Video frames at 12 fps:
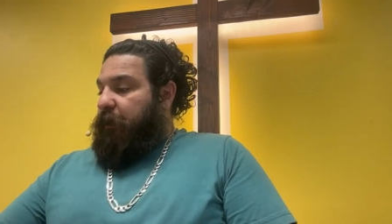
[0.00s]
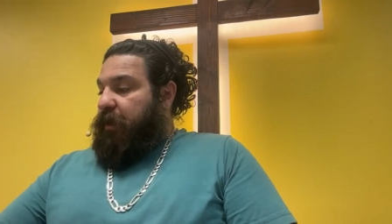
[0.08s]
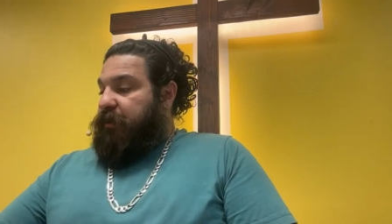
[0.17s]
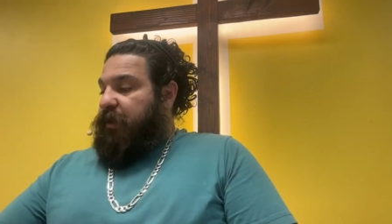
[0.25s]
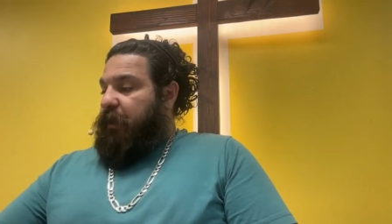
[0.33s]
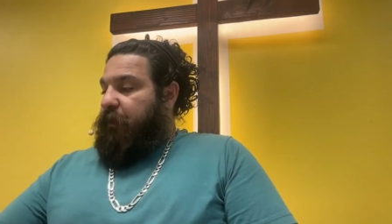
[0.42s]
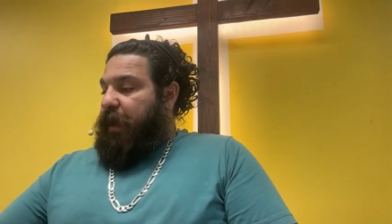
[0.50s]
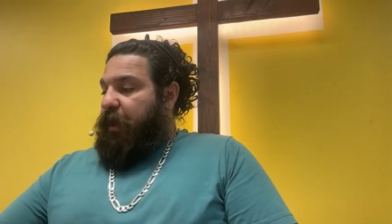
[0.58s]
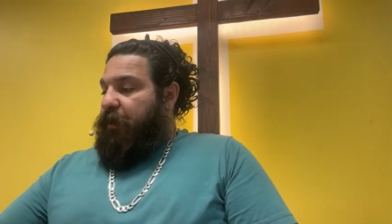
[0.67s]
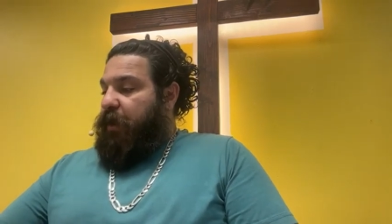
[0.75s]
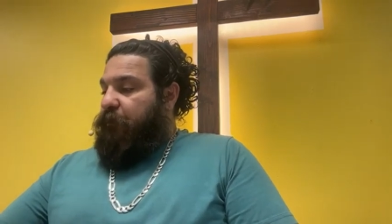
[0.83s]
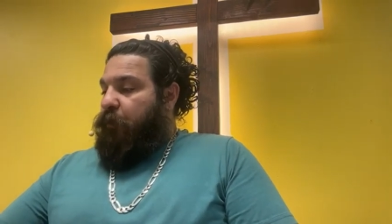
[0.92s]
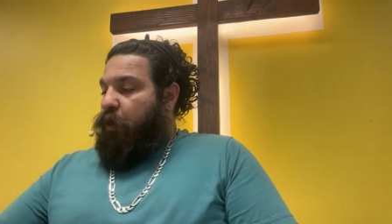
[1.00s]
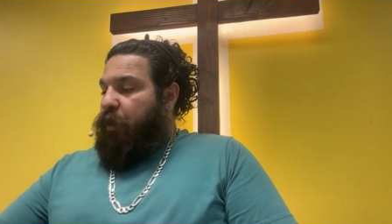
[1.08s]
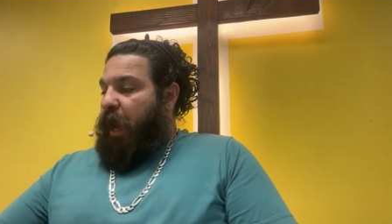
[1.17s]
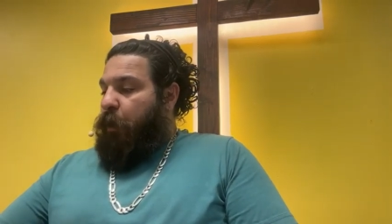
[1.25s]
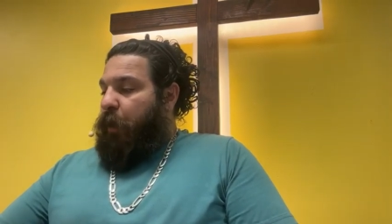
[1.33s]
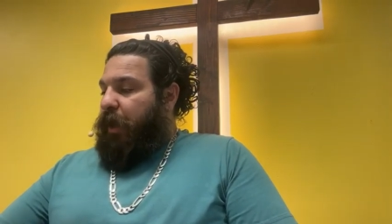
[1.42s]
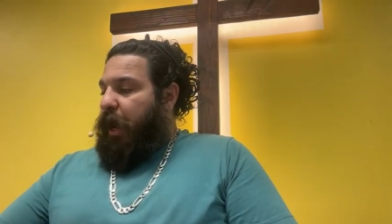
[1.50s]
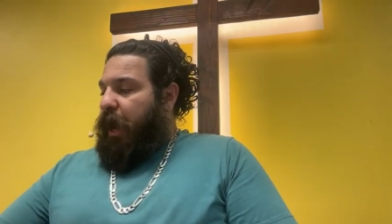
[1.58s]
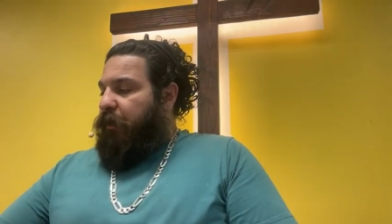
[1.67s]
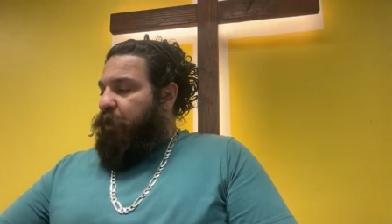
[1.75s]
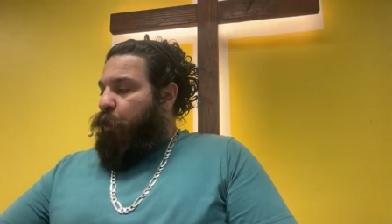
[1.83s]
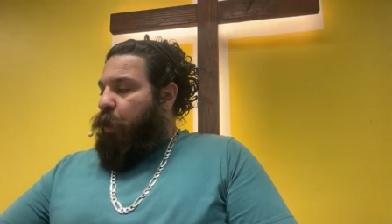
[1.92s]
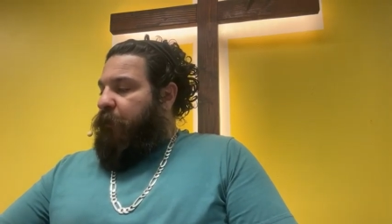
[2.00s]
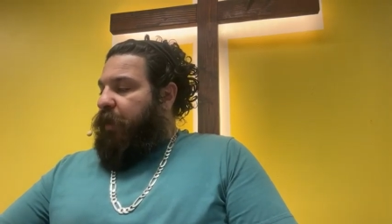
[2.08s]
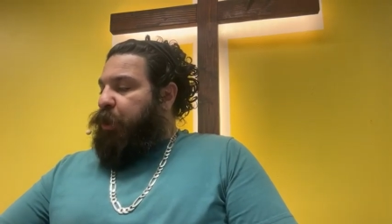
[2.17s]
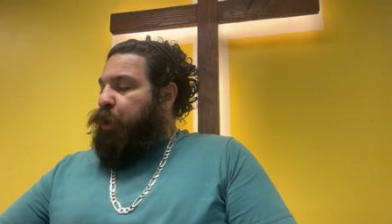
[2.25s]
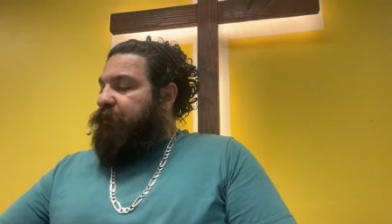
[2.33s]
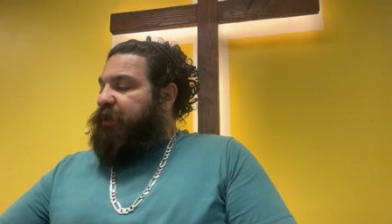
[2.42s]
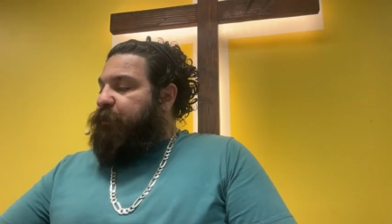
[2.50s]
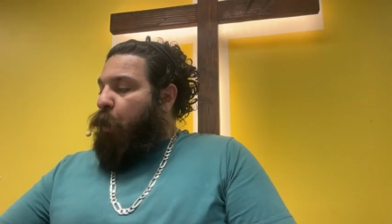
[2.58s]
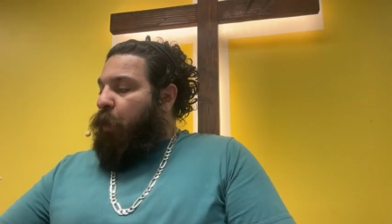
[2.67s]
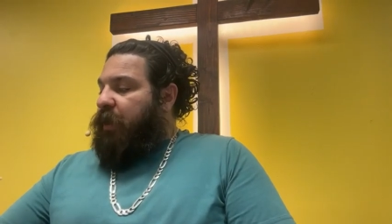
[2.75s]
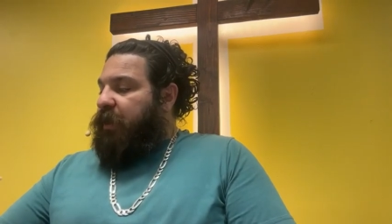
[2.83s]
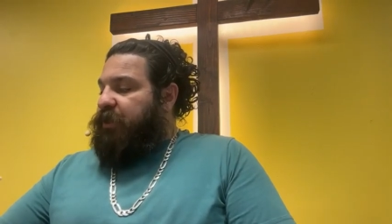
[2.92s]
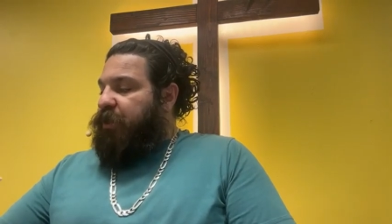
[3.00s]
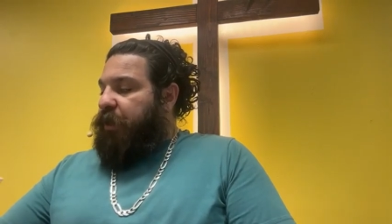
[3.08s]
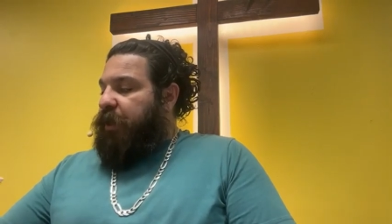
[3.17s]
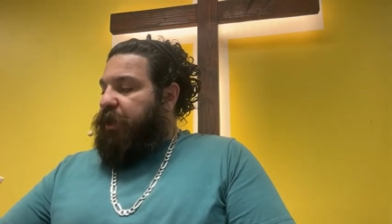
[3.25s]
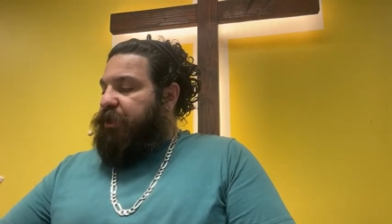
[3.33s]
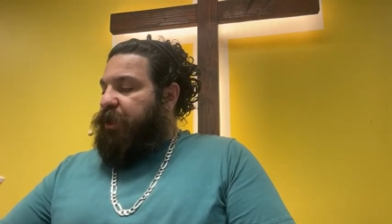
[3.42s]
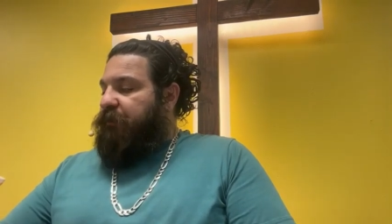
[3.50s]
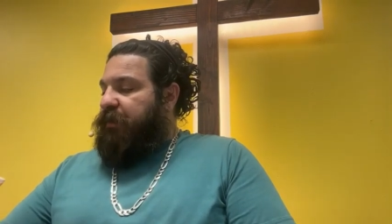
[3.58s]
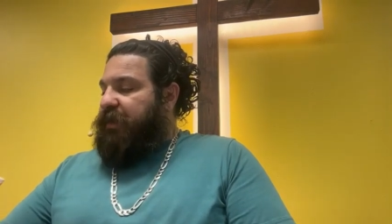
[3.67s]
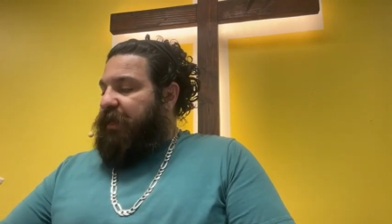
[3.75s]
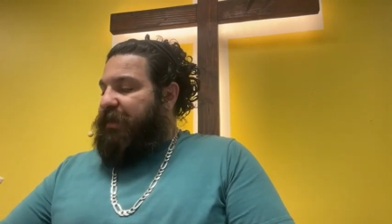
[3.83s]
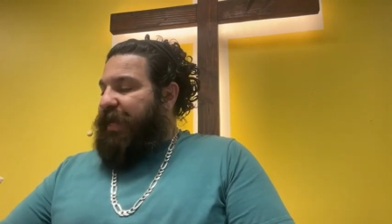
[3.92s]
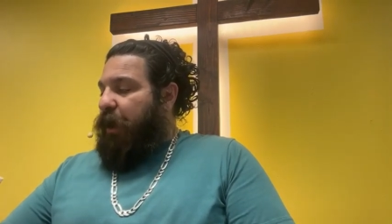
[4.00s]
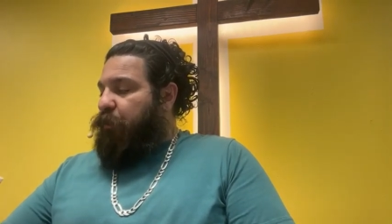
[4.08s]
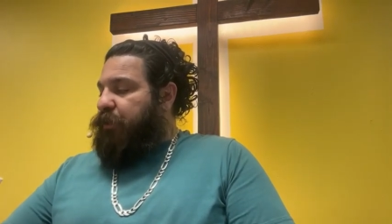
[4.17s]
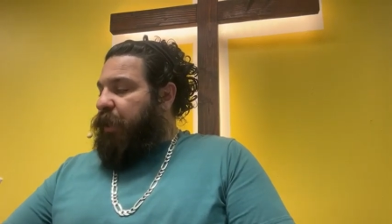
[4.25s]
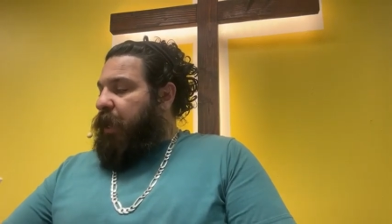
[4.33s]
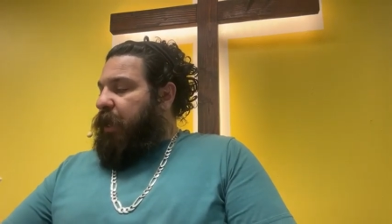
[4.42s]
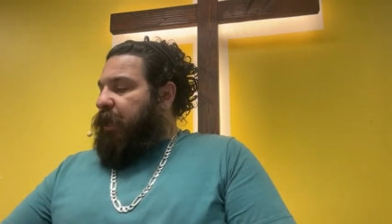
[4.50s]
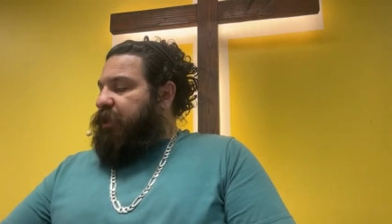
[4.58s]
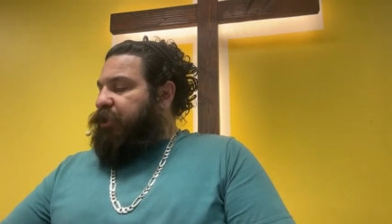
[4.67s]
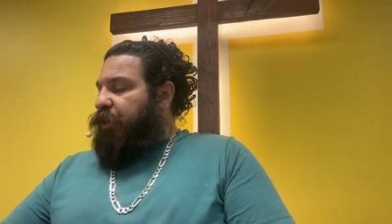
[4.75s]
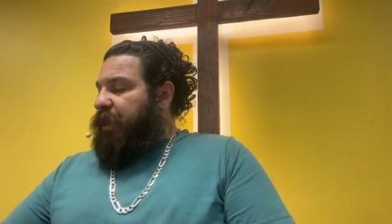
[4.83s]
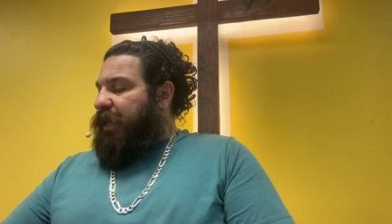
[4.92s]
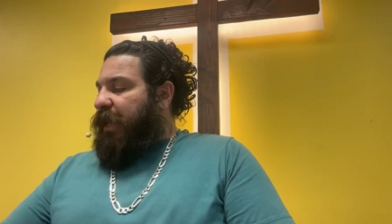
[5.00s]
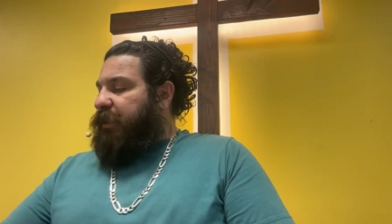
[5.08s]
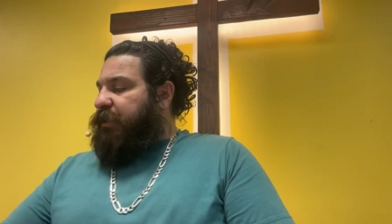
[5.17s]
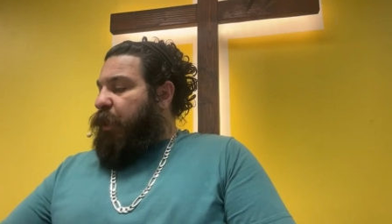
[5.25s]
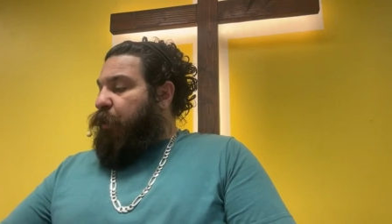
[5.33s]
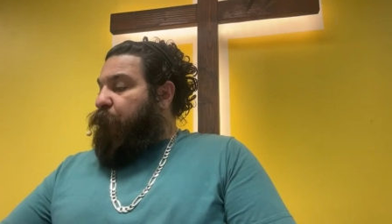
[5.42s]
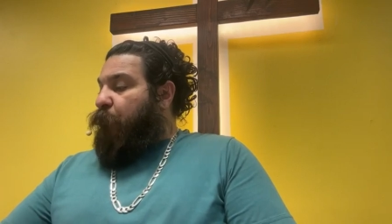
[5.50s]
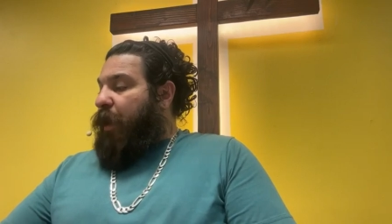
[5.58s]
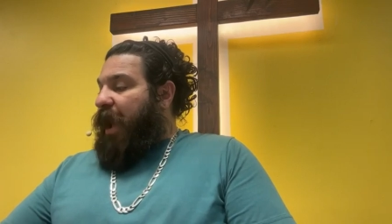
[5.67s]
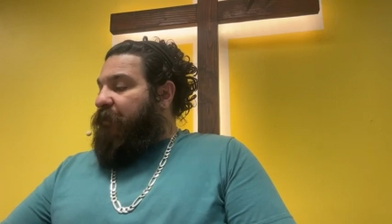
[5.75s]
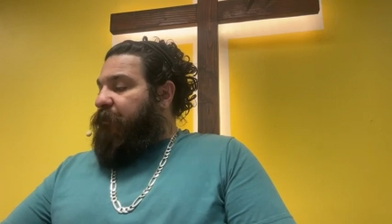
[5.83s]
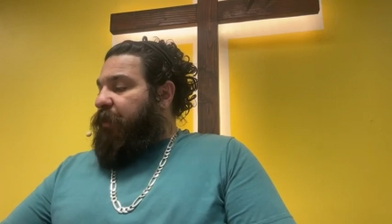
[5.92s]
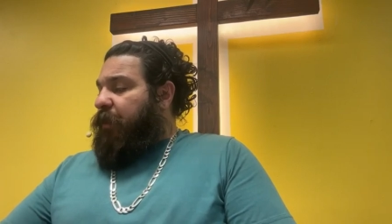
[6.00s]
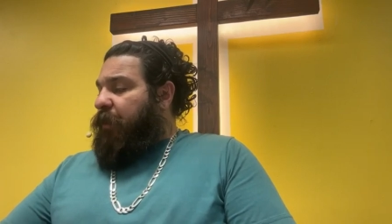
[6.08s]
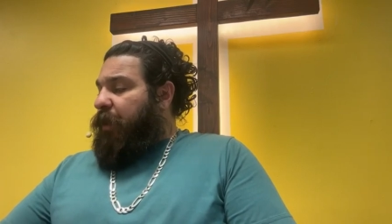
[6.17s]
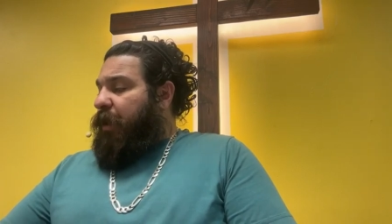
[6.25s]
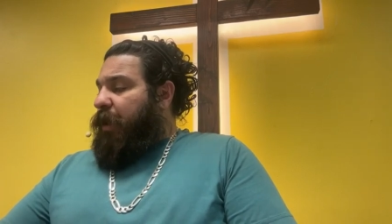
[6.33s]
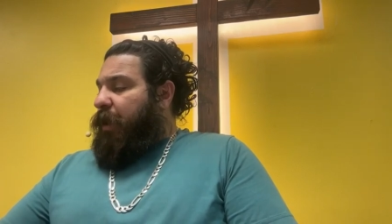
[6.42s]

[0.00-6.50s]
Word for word: I messed up. Now, therefore, O Yahweh God, the word that you have spoken concerning your servant and his house, concerning it forever,